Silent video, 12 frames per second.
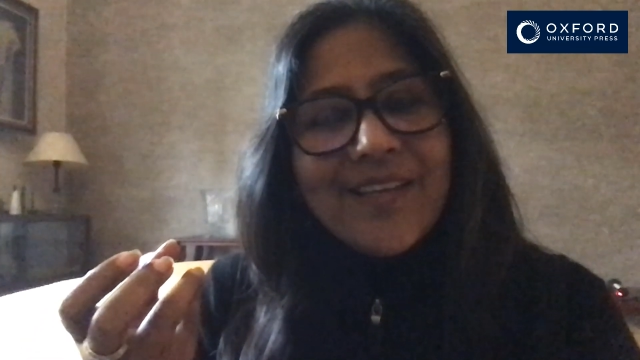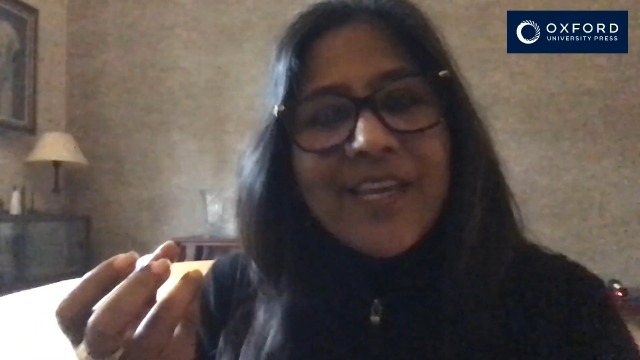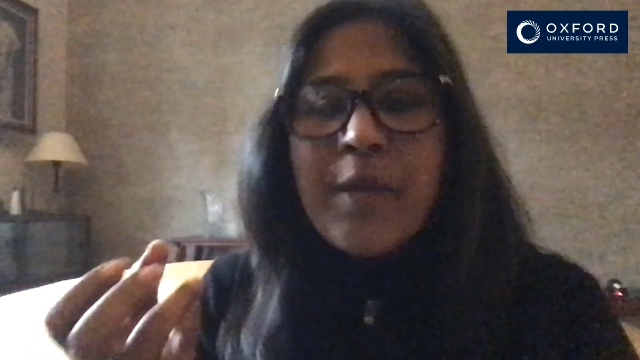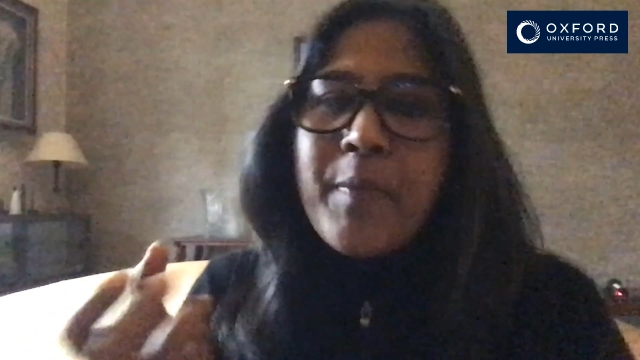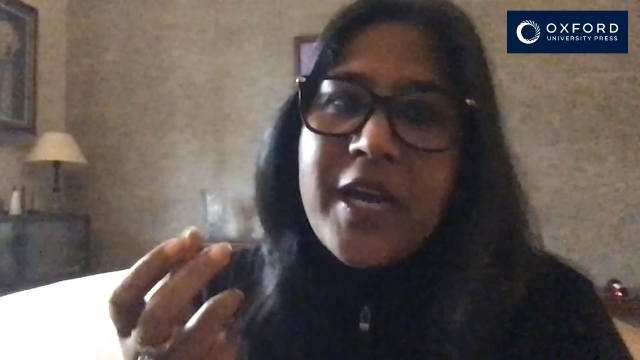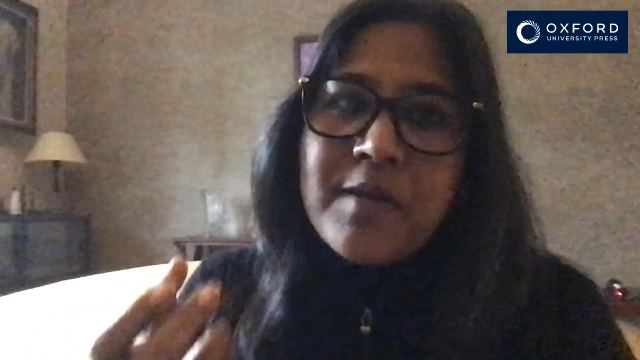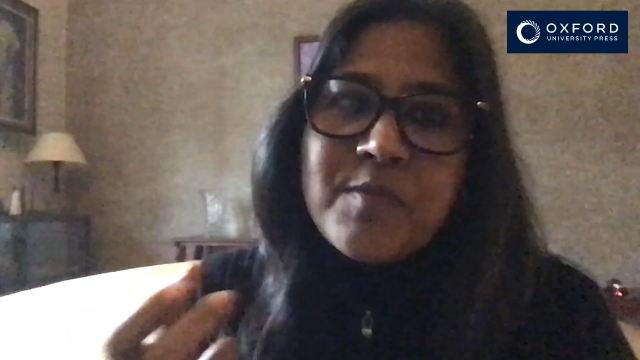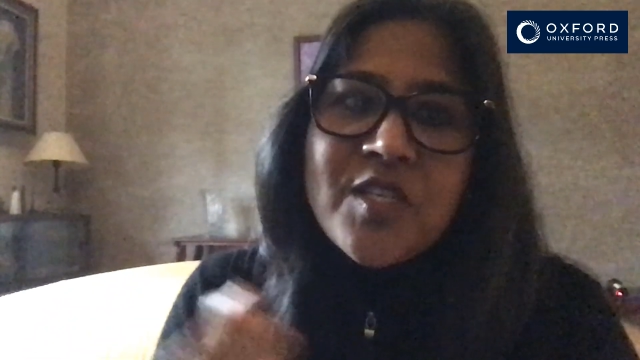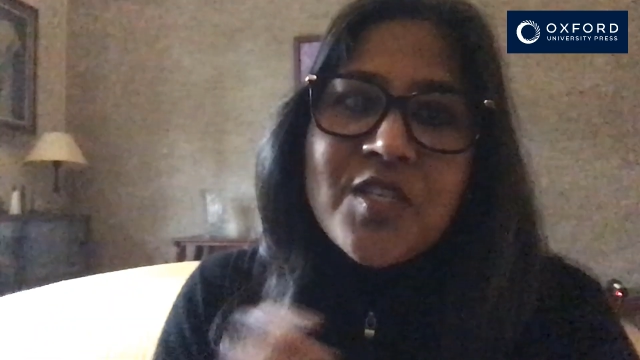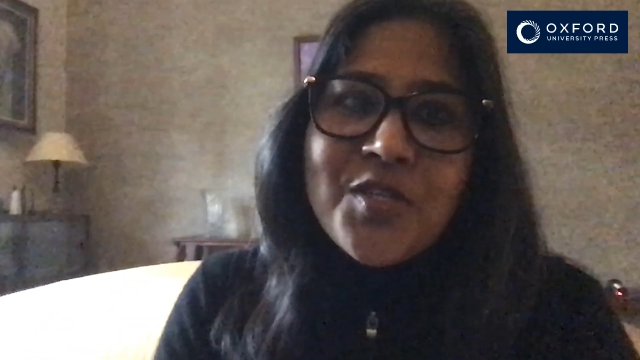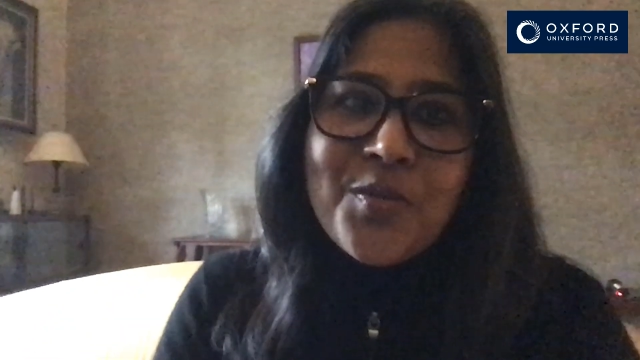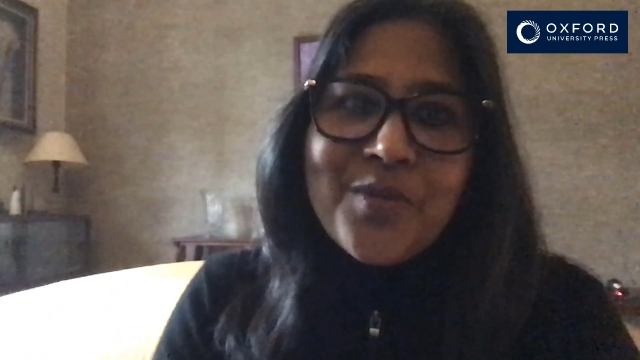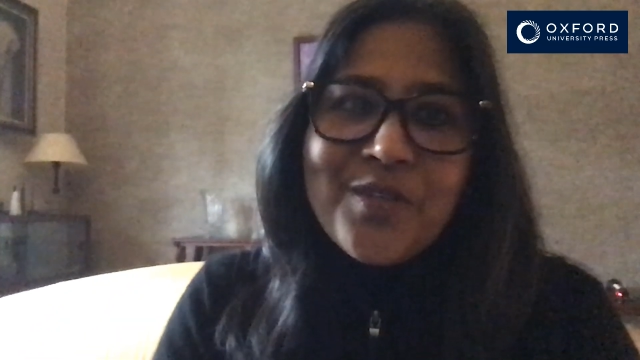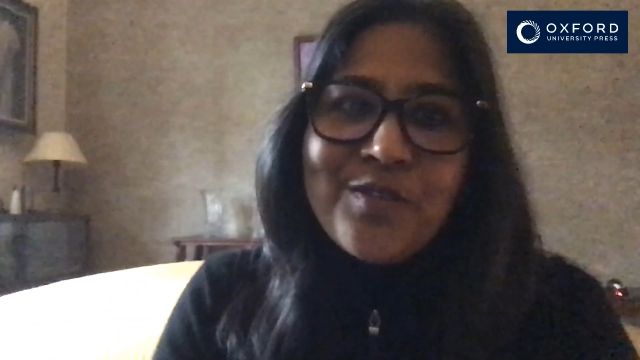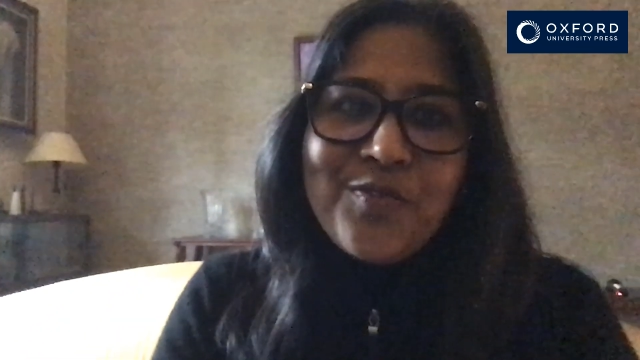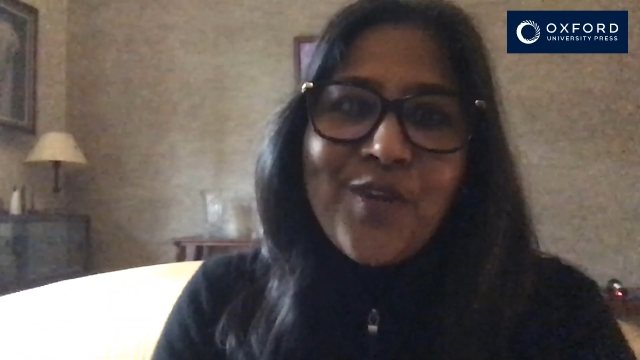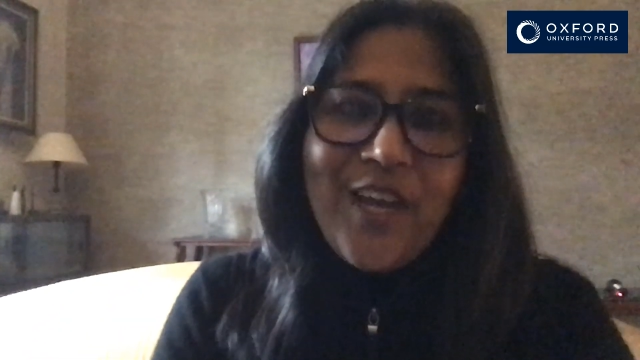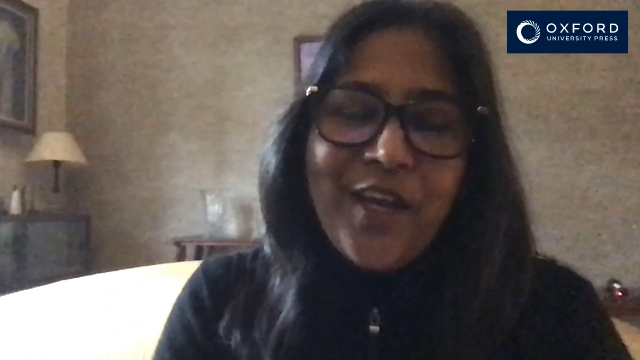he becomes a student
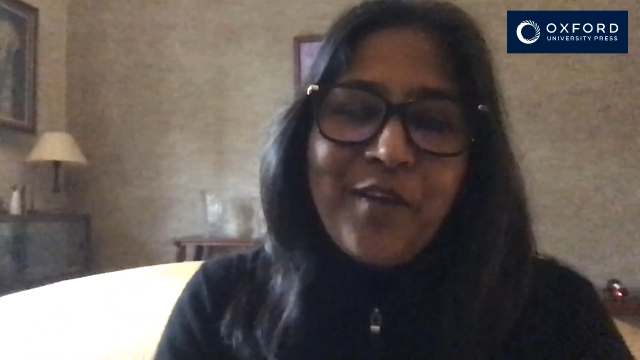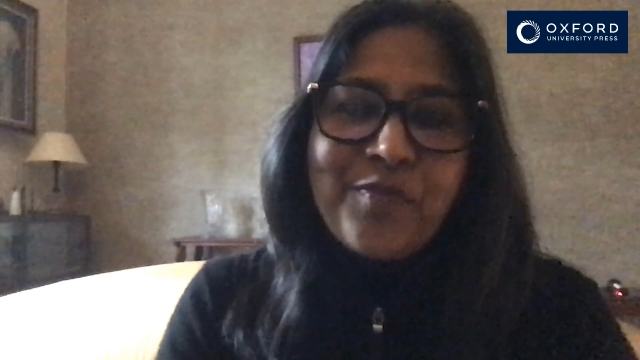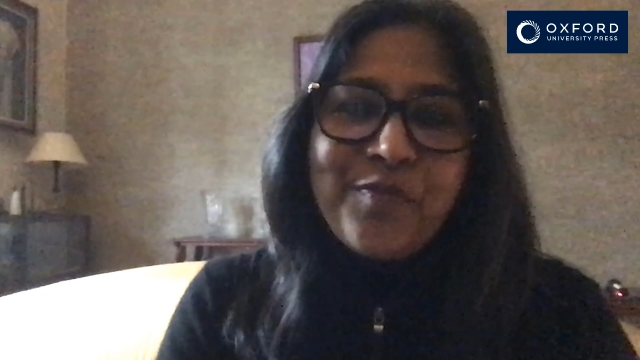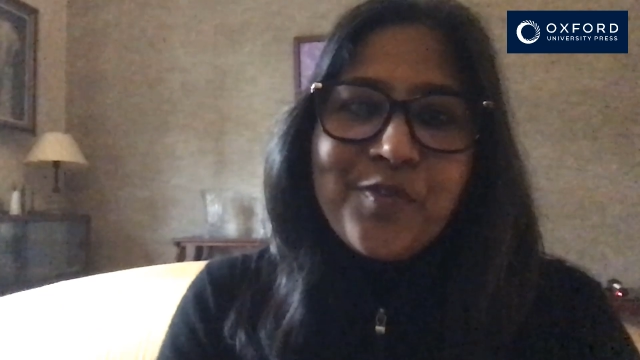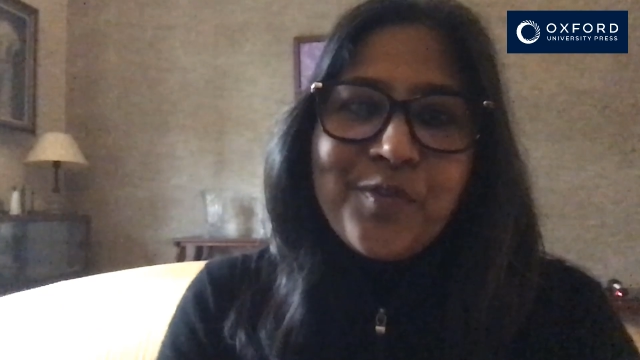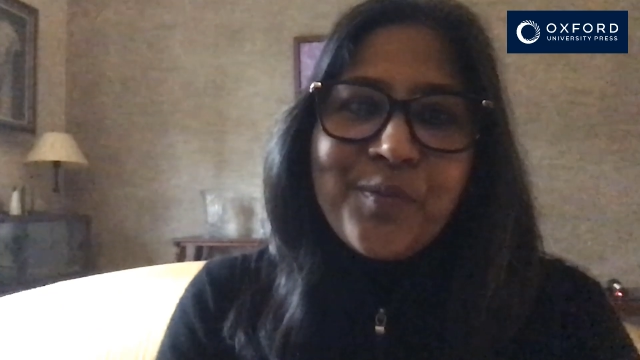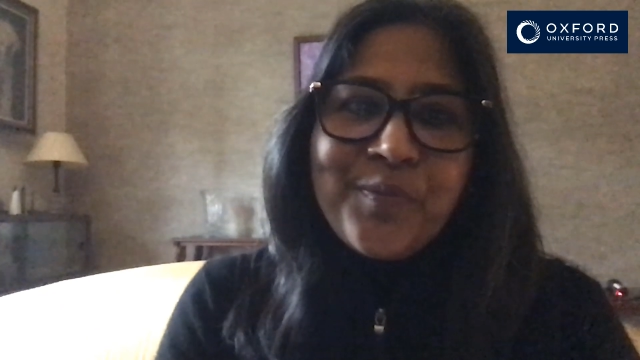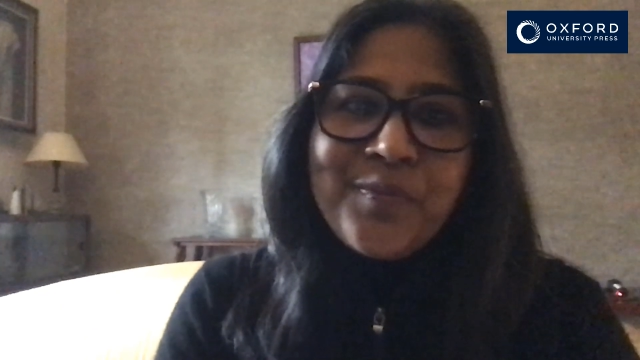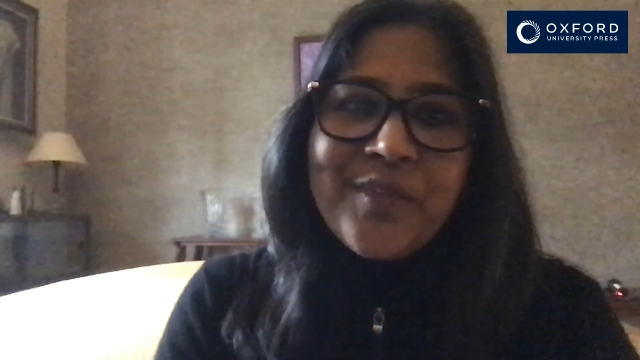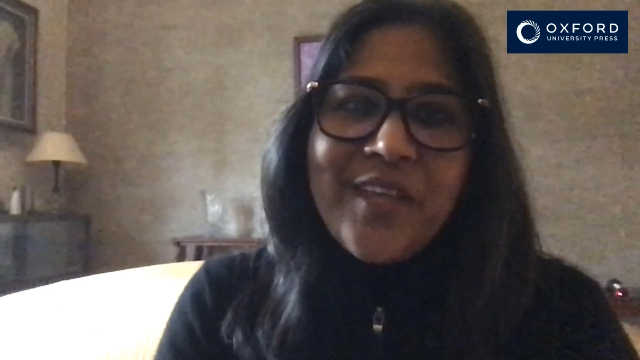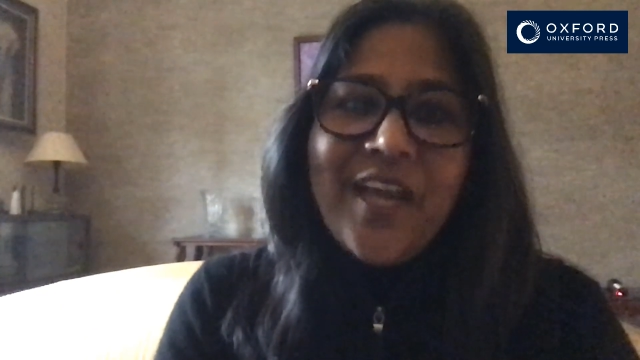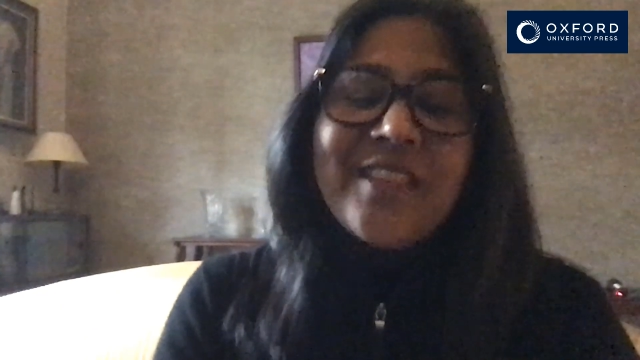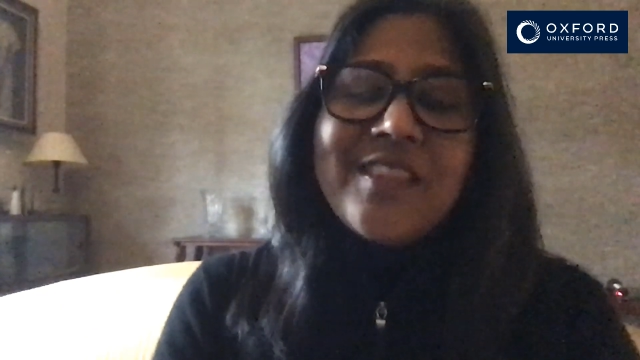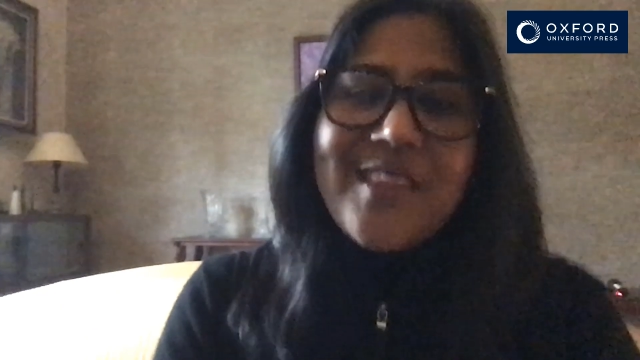for life. And